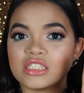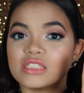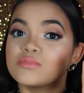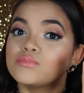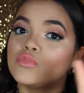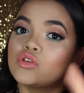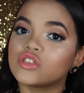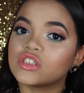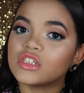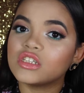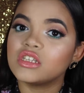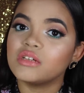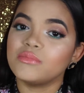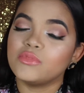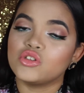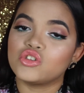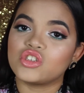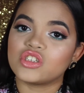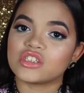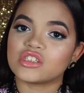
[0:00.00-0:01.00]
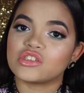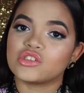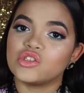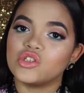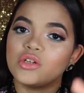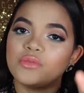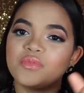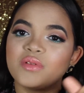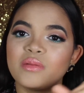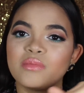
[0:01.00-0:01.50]
Most of them are
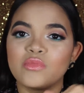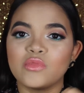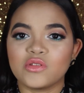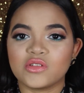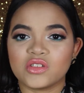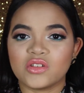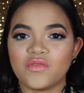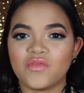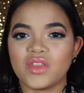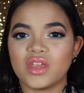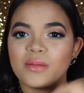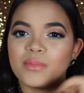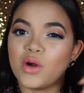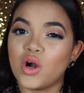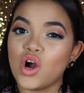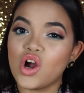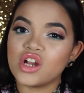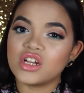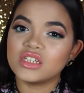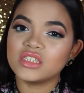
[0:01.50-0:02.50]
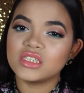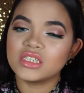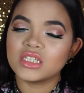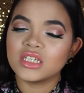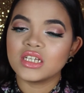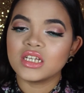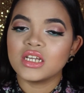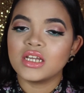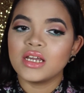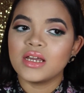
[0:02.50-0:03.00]
drugstore, but most of them
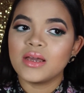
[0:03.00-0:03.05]
aren't,